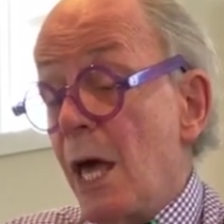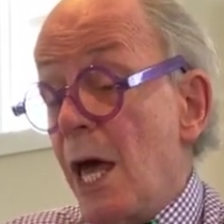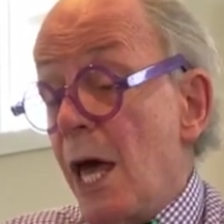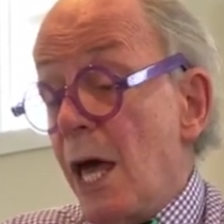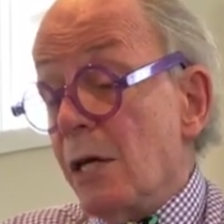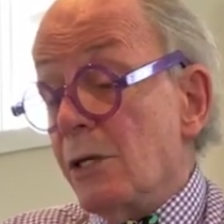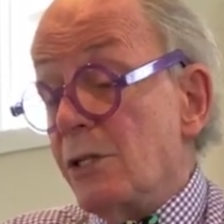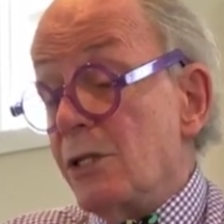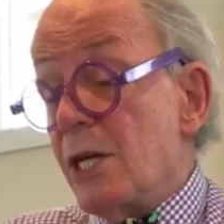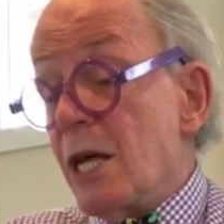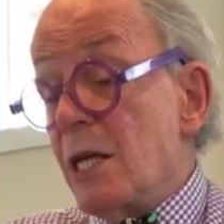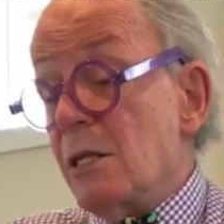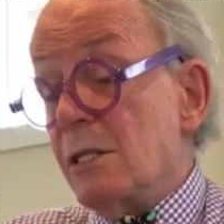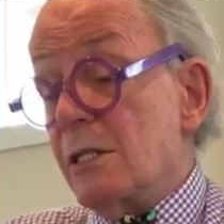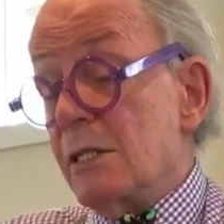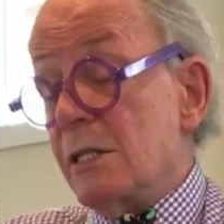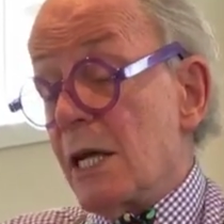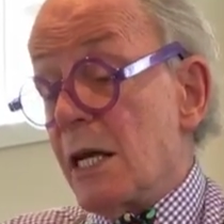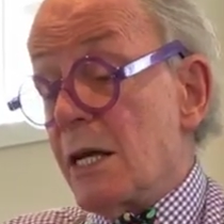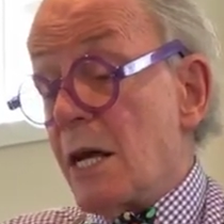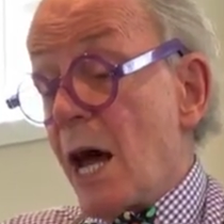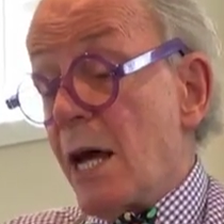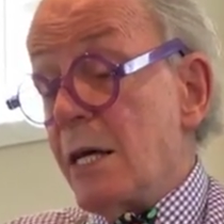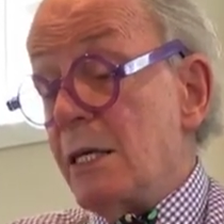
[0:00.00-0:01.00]
Since
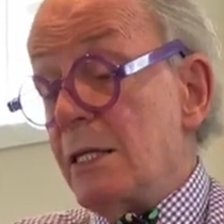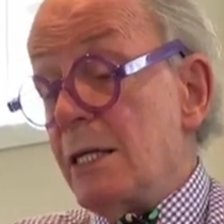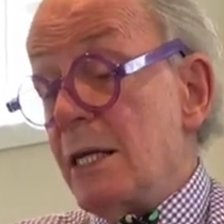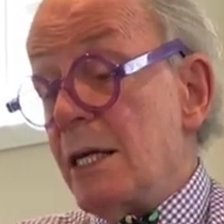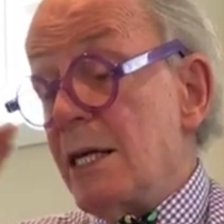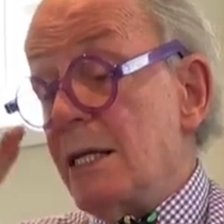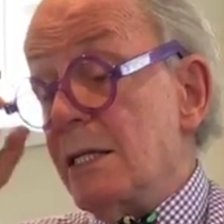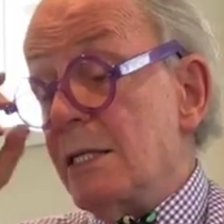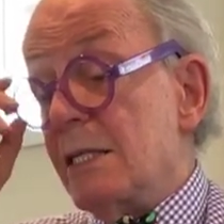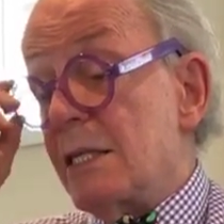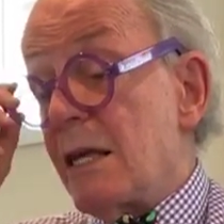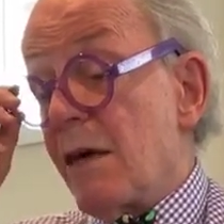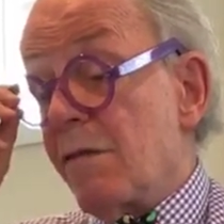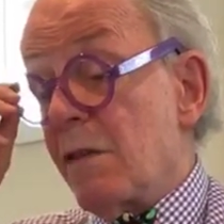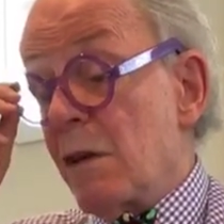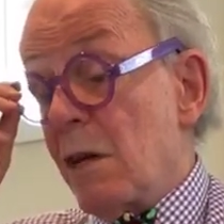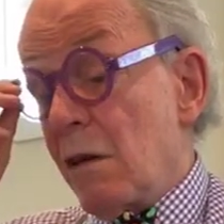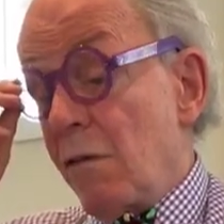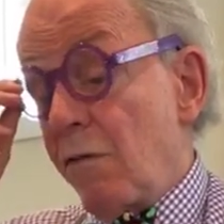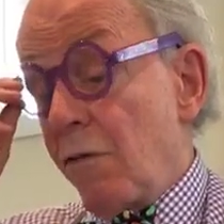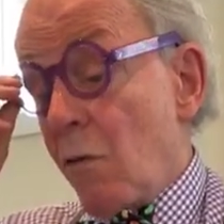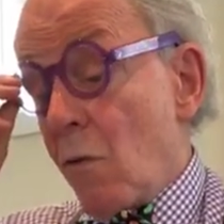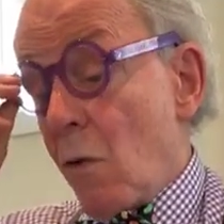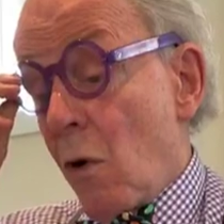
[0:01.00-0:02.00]

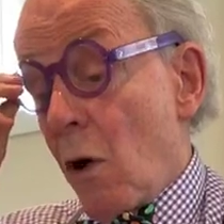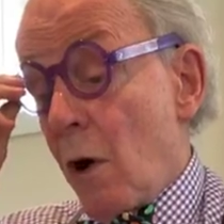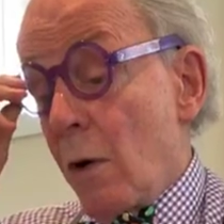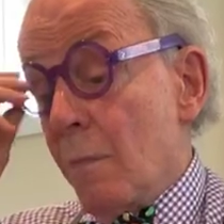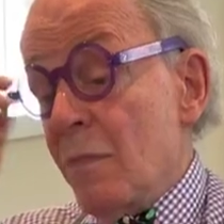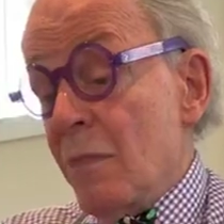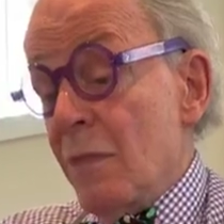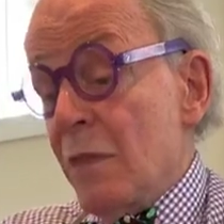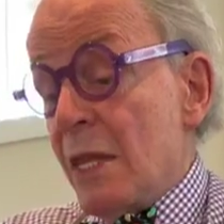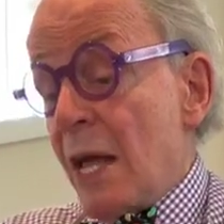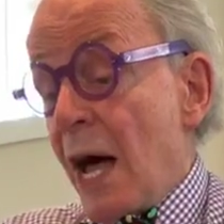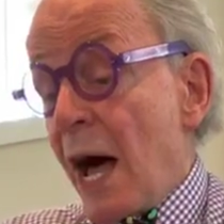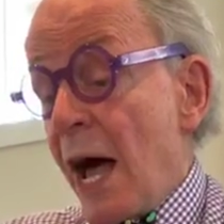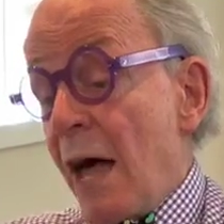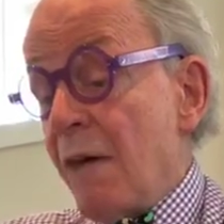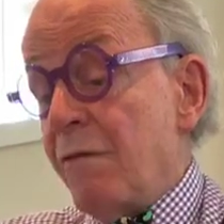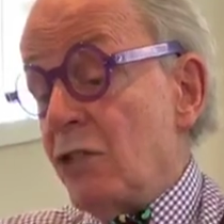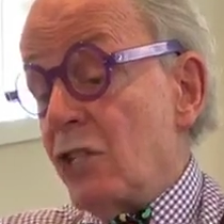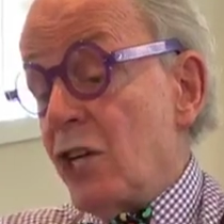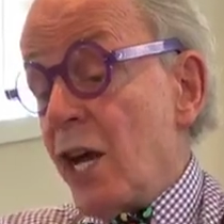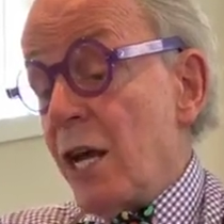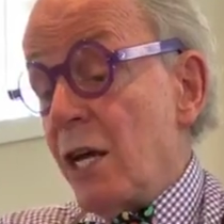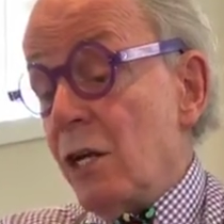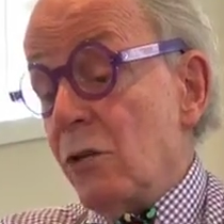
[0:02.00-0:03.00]
1974, I've
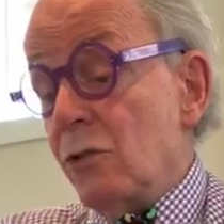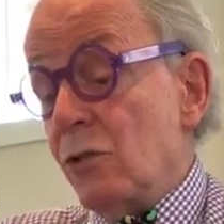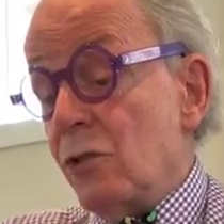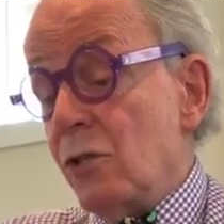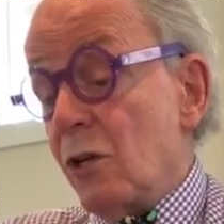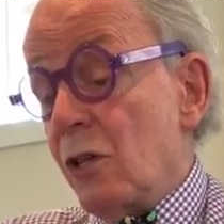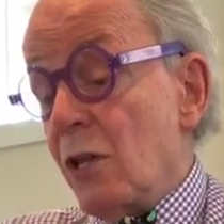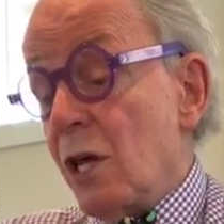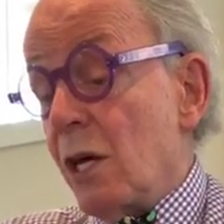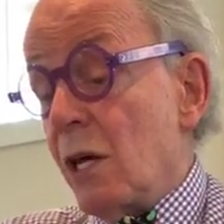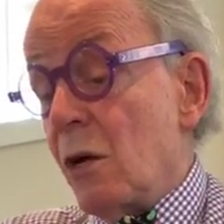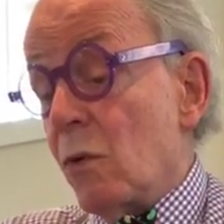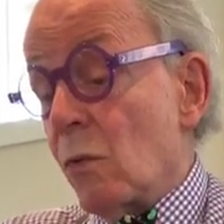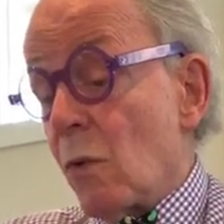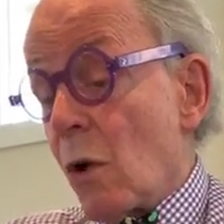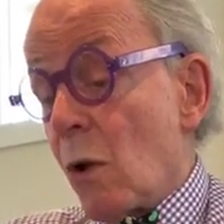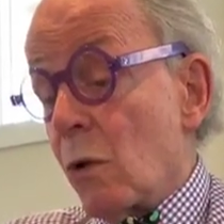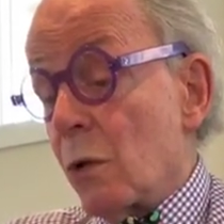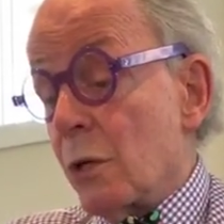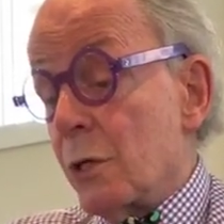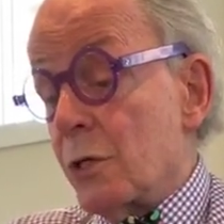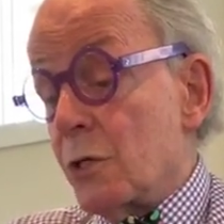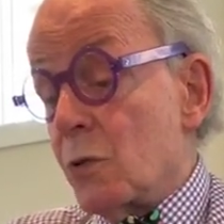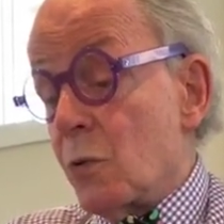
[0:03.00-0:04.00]
changed the
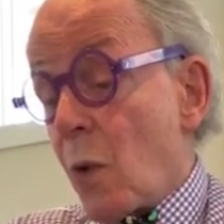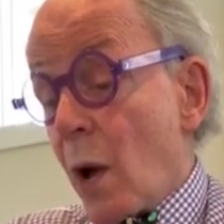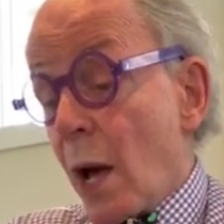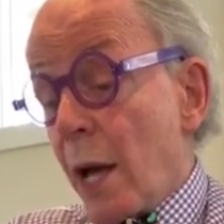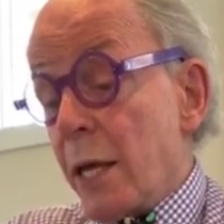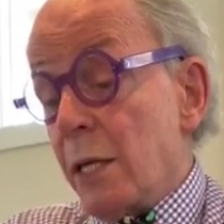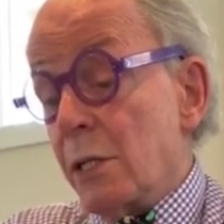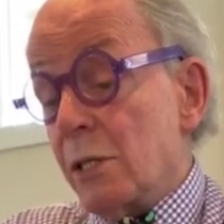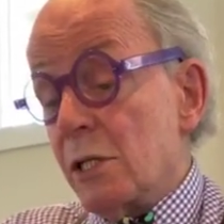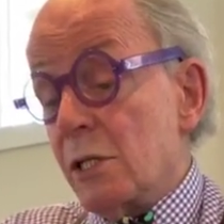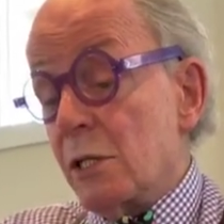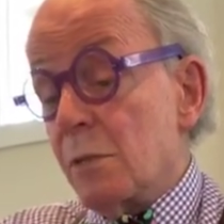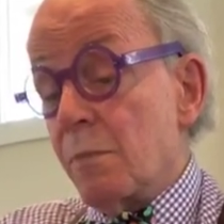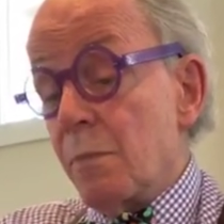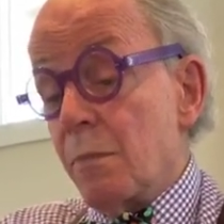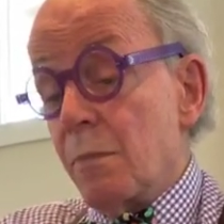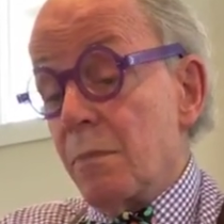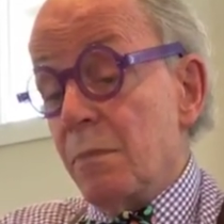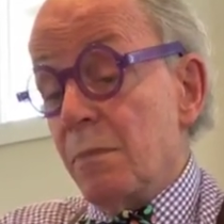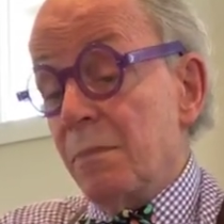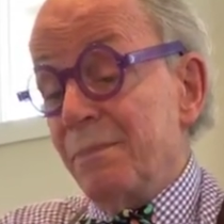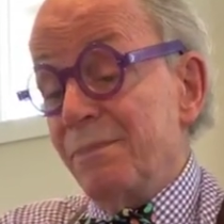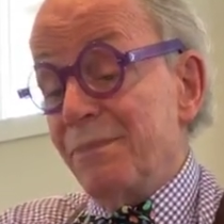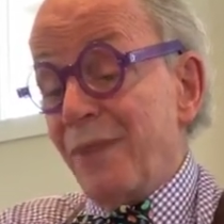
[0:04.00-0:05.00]
roller twice,
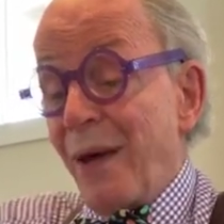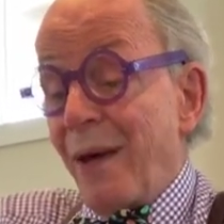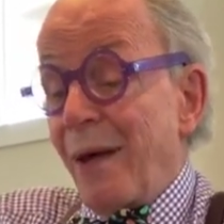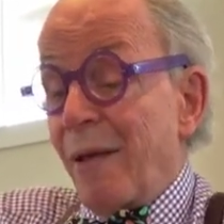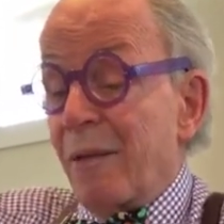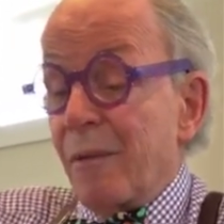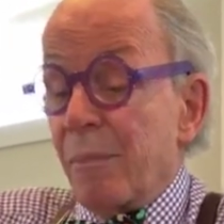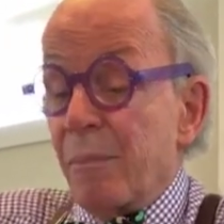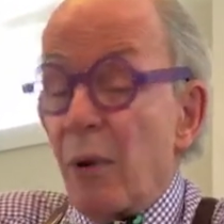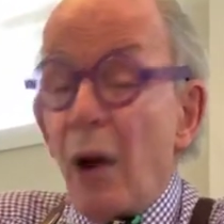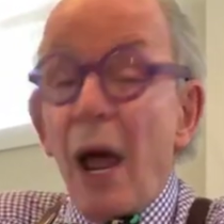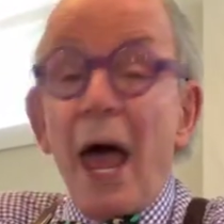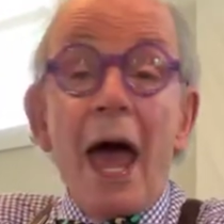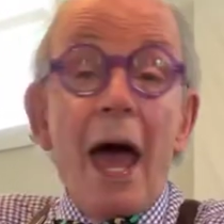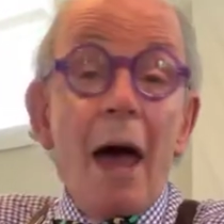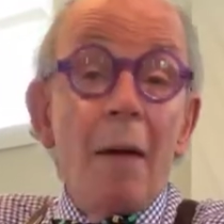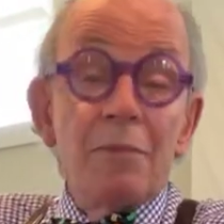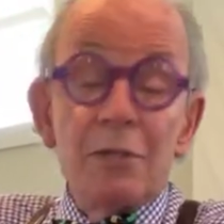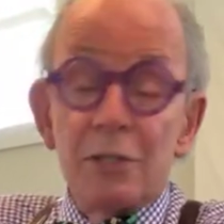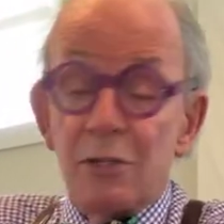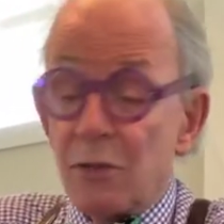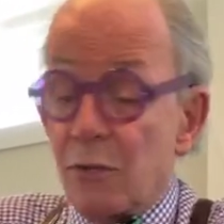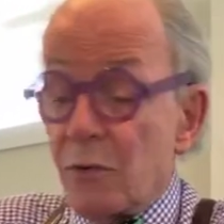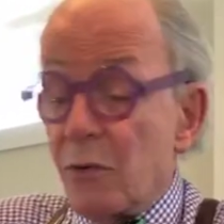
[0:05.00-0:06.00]

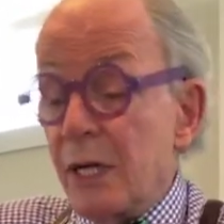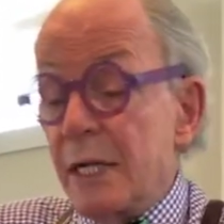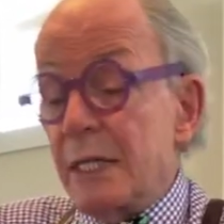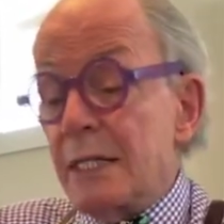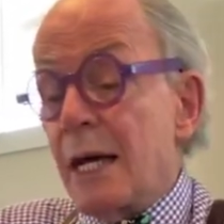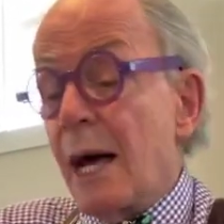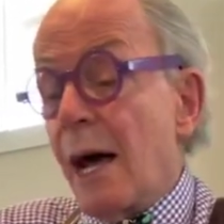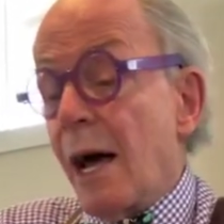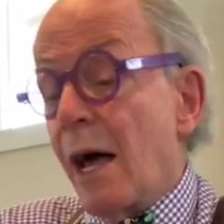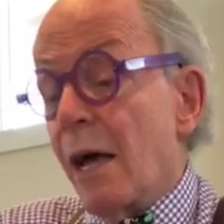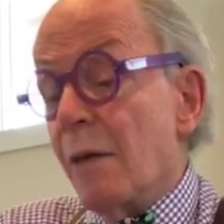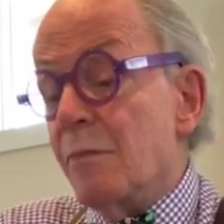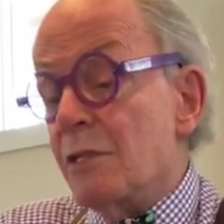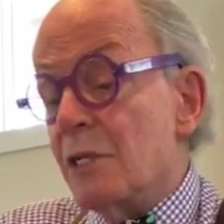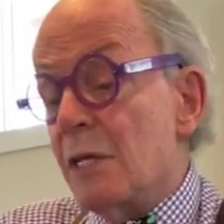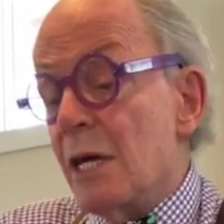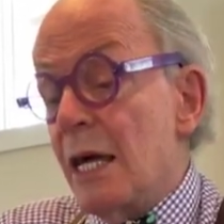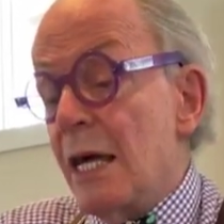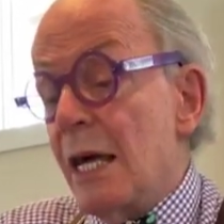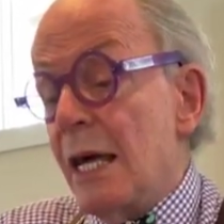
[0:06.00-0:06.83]
perhaps 3 times.